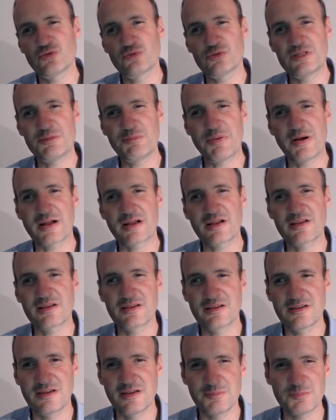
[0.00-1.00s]
debug
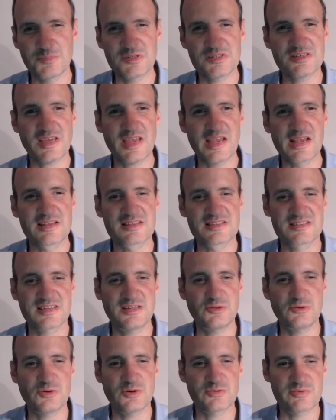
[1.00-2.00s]
mistakes in
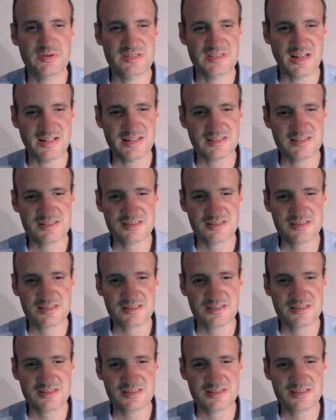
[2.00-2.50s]
your results.